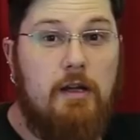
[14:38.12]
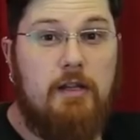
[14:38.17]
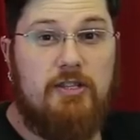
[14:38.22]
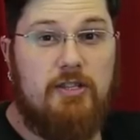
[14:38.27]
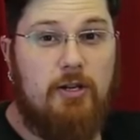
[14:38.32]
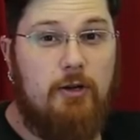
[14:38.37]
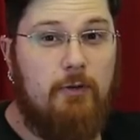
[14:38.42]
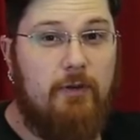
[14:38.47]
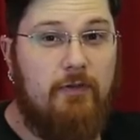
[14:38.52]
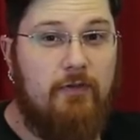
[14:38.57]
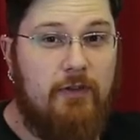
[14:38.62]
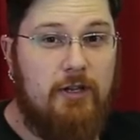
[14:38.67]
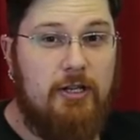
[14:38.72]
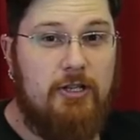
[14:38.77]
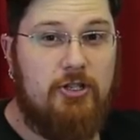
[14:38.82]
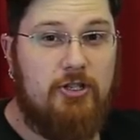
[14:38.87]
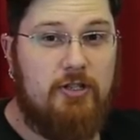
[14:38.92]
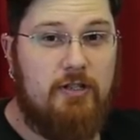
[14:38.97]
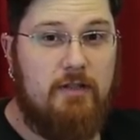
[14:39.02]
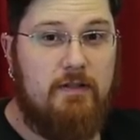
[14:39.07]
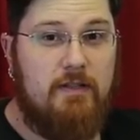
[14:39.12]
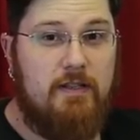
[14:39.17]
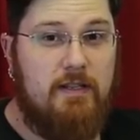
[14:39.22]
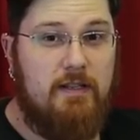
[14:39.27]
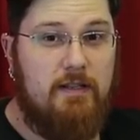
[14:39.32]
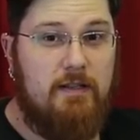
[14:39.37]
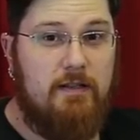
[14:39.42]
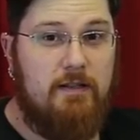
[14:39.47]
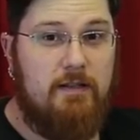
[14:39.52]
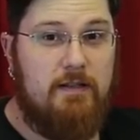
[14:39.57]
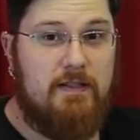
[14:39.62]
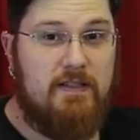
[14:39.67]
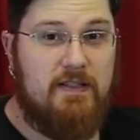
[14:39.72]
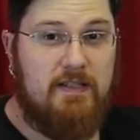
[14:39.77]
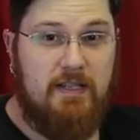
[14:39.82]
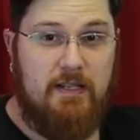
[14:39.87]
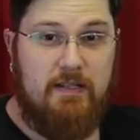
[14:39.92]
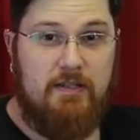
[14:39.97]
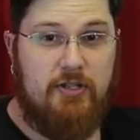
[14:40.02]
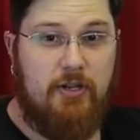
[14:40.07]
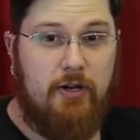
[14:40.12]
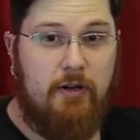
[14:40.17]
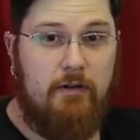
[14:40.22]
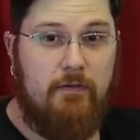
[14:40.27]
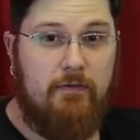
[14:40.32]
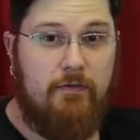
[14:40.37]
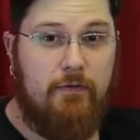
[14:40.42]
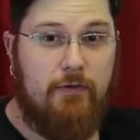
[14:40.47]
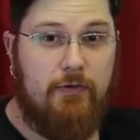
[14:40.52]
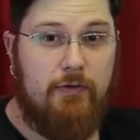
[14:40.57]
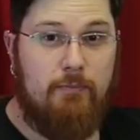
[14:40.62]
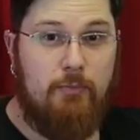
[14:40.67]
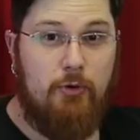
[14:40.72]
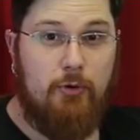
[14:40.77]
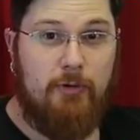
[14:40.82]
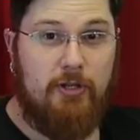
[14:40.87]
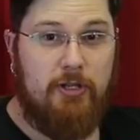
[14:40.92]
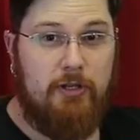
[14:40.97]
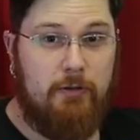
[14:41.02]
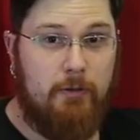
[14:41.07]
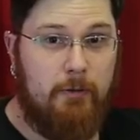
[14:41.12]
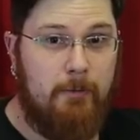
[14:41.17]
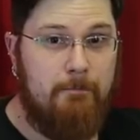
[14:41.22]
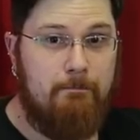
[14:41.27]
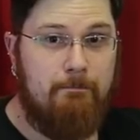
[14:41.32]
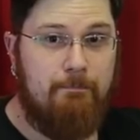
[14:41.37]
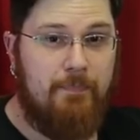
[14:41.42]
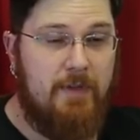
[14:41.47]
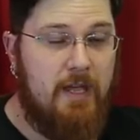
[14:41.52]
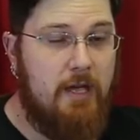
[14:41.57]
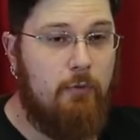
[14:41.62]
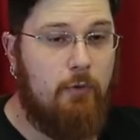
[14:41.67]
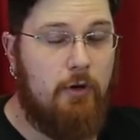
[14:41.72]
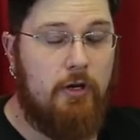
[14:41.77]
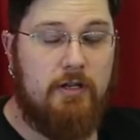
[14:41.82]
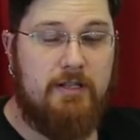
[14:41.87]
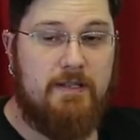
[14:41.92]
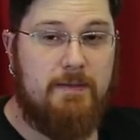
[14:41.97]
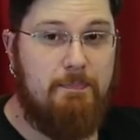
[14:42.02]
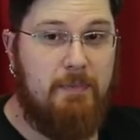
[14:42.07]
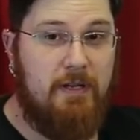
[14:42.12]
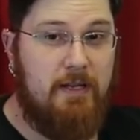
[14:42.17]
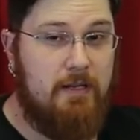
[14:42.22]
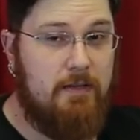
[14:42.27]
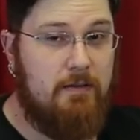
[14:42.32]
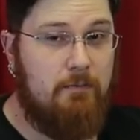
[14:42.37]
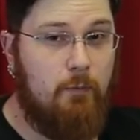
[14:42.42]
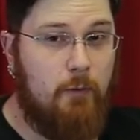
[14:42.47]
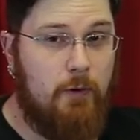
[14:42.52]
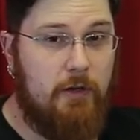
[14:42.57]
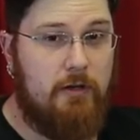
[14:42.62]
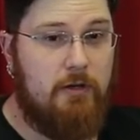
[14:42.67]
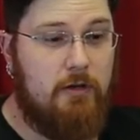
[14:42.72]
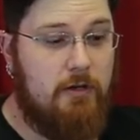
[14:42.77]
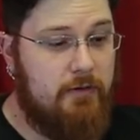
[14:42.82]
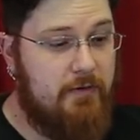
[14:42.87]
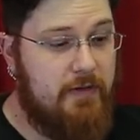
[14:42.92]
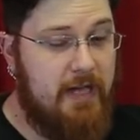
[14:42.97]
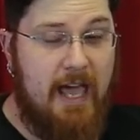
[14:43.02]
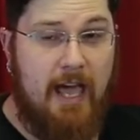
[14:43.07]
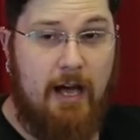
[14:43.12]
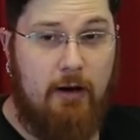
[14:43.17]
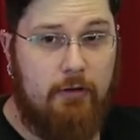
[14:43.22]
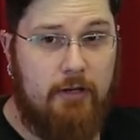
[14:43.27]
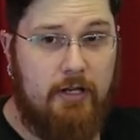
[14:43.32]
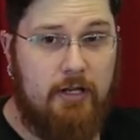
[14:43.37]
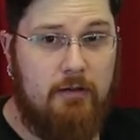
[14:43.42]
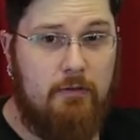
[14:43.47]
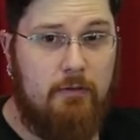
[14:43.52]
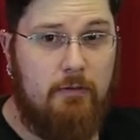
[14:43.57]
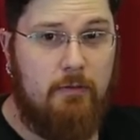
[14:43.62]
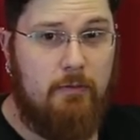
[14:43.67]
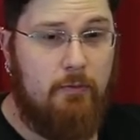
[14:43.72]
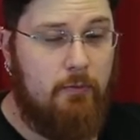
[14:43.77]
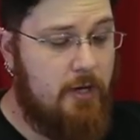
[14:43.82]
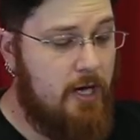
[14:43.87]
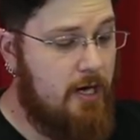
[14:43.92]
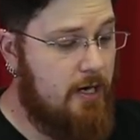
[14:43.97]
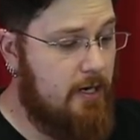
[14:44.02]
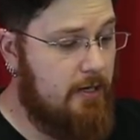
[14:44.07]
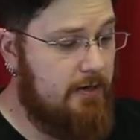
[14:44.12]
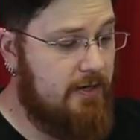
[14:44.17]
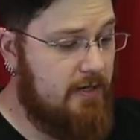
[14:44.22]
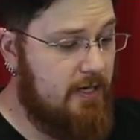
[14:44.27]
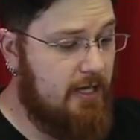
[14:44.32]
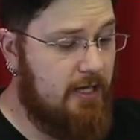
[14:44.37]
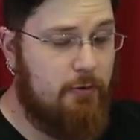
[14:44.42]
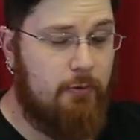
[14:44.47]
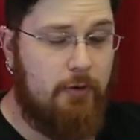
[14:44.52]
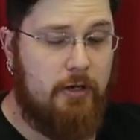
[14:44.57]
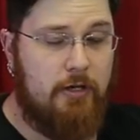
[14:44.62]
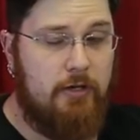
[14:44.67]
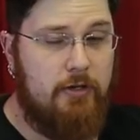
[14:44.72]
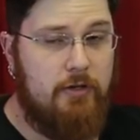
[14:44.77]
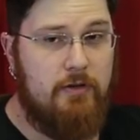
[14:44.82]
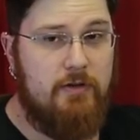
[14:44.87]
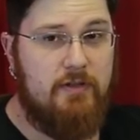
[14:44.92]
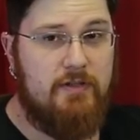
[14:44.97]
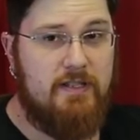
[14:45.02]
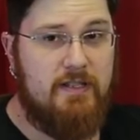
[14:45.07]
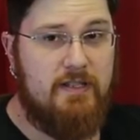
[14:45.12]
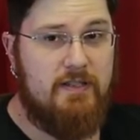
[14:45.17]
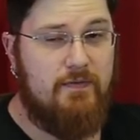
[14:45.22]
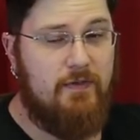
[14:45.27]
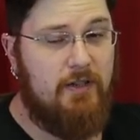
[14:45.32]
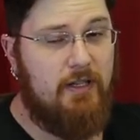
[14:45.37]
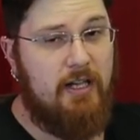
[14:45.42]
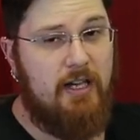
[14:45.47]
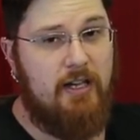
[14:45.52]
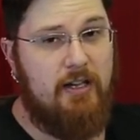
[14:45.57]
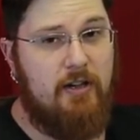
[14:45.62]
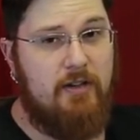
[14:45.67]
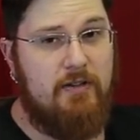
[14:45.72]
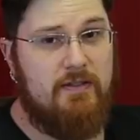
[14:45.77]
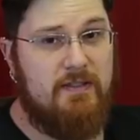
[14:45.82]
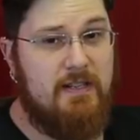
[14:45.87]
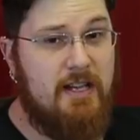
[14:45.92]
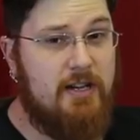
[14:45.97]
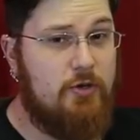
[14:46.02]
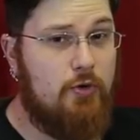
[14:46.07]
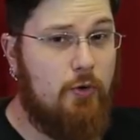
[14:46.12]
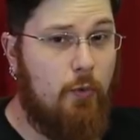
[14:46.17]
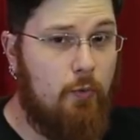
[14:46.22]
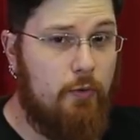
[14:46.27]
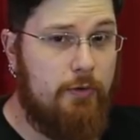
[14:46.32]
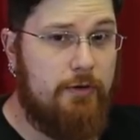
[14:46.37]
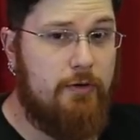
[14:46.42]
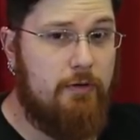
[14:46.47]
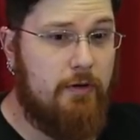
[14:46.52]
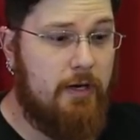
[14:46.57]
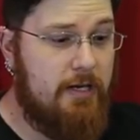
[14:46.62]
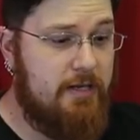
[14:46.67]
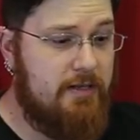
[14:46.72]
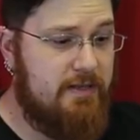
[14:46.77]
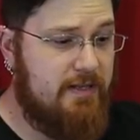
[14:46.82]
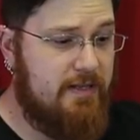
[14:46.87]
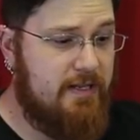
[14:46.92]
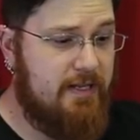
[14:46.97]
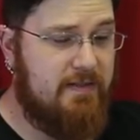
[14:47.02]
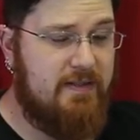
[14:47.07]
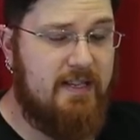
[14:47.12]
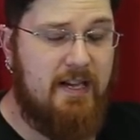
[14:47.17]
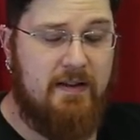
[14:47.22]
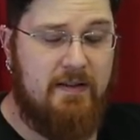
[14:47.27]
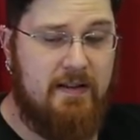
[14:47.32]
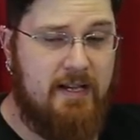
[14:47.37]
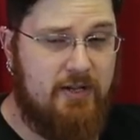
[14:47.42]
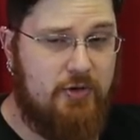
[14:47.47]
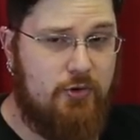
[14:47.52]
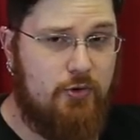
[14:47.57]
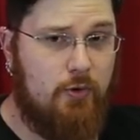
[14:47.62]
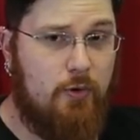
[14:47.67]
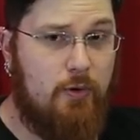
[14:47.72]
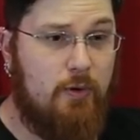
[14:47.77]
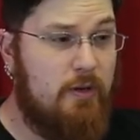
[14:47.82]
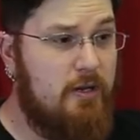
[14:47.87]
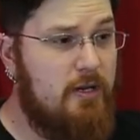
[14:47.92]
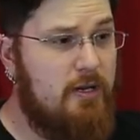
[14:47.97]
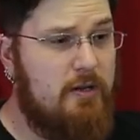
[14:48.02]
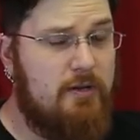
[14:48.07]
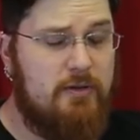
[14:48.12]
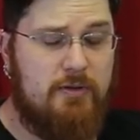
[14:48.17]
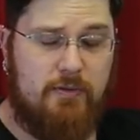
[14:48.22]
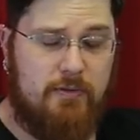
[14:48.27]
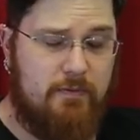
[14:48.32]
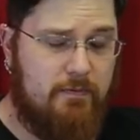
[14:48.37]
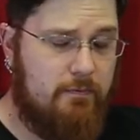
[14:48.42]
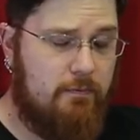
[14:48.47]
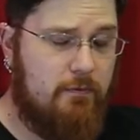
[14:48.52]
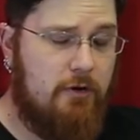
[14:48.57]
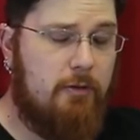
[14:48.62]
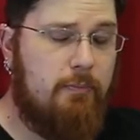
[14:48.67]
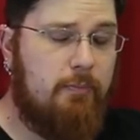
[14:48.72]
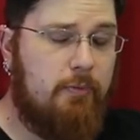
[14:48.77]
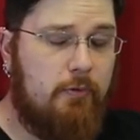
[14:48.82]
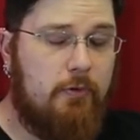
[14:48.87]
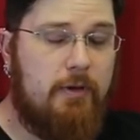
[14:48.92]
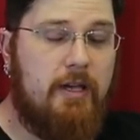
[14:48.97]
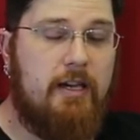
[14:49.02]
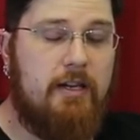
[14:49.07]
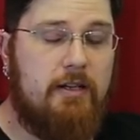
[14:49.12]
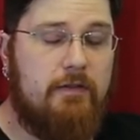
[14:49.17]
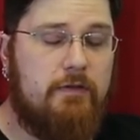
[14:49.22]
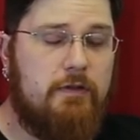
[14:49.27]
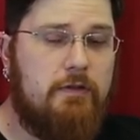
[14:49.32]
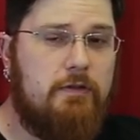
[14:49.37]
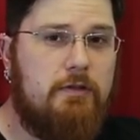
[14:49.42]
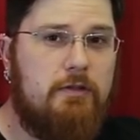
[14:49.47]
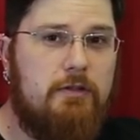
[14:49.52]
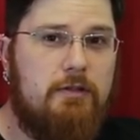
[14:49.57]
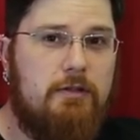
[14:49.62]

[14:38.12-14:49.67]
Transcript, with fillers: So we've finished the skin tone for the Mumakil and we're going to begin work on the howdah. Uh, the colour we're going to use is Vallejo's natural wood grain to get that natural sort of rope look out of it.